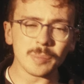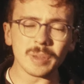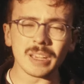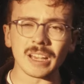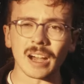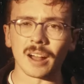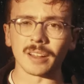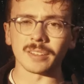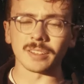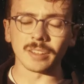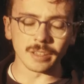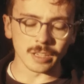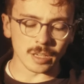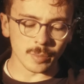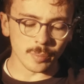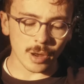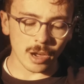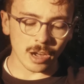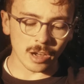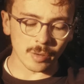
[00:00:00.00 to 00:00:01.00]
be constantly
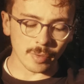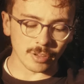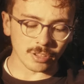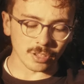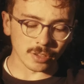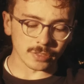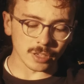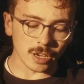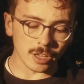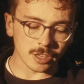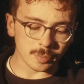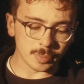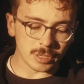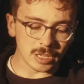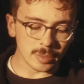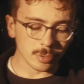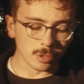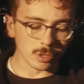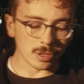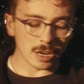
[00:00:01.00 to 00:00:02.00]
comparing myself to other
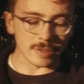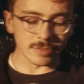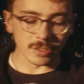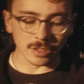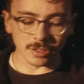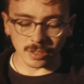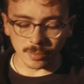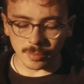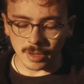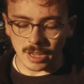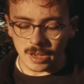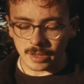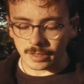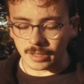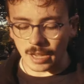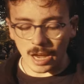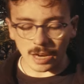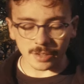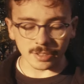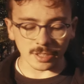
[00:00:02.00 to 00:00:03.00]
people or having some
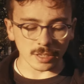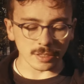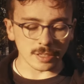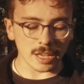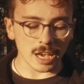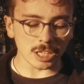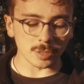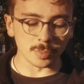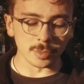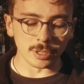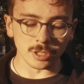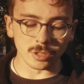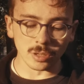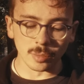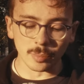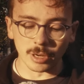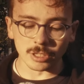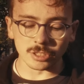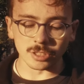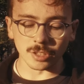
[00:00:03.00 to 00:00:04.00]
toxic attachment to a
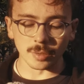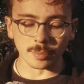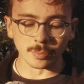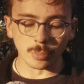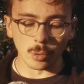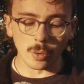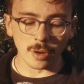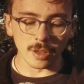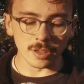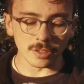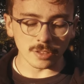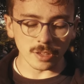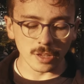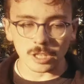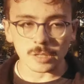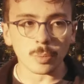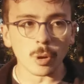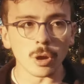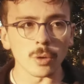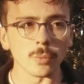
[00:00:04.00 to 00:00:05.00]
bunch of the boys to
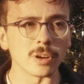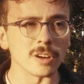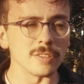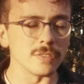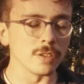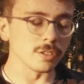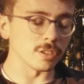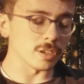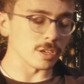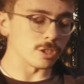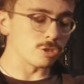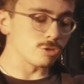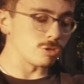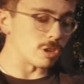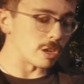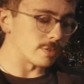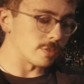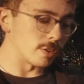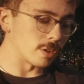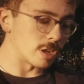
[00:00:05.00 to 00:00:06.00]
the point where it feels like a
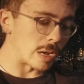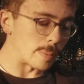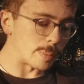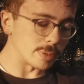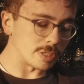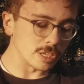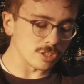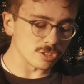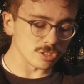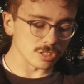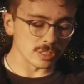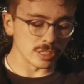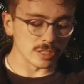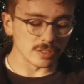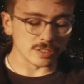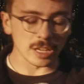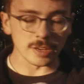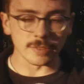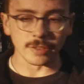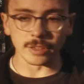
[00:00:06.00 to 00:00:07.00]
stressful competition
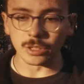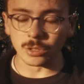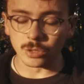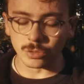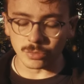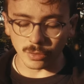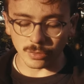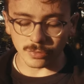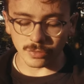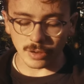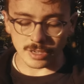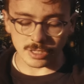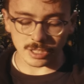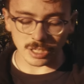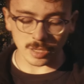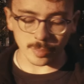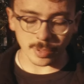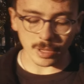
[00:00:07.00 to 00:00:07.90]
instead of a useful friendship.